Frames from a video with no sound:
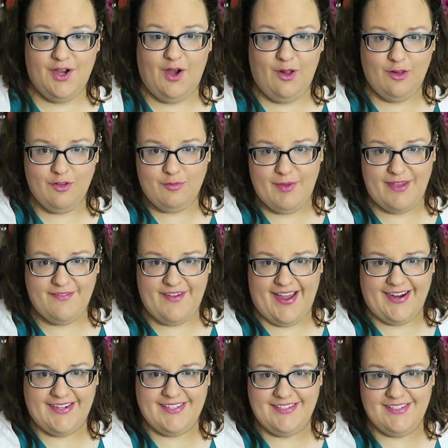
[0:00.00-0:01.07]
all of my
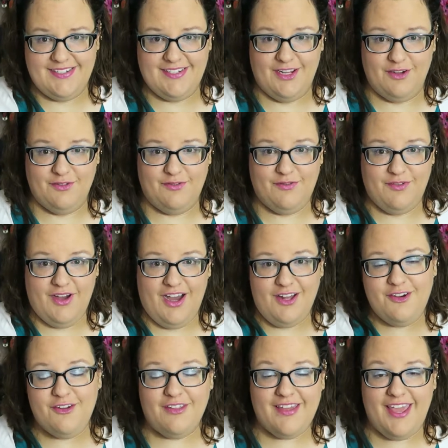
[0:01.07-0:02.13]
facts and stuff
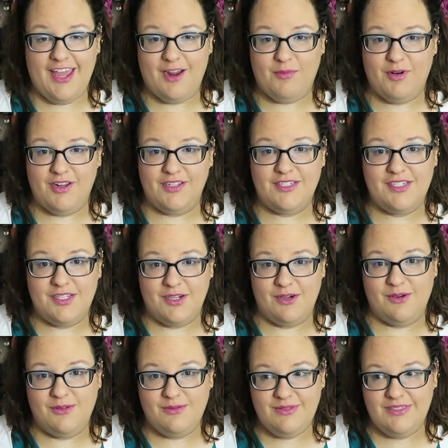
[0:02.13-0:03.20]
under the camera,
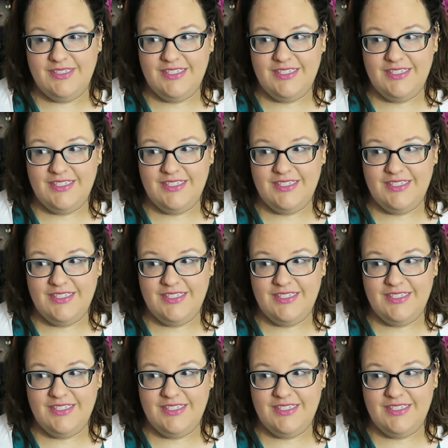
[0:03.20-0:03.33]
so